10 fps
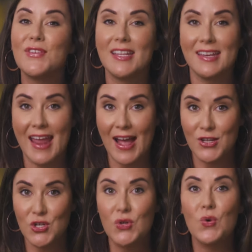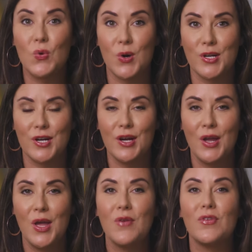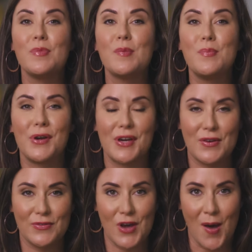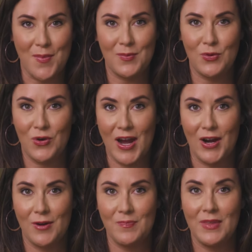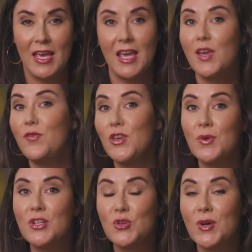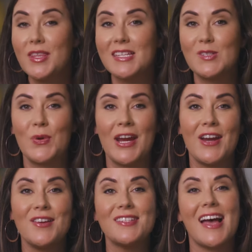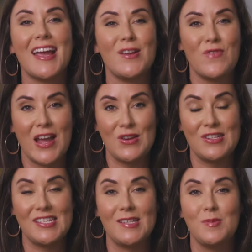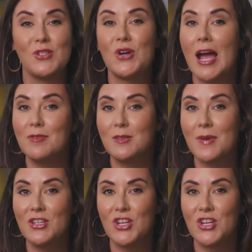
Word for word: for the natural order from the Book of Common Prayer. If you enjoy these prayers, I invite you to subscribe to my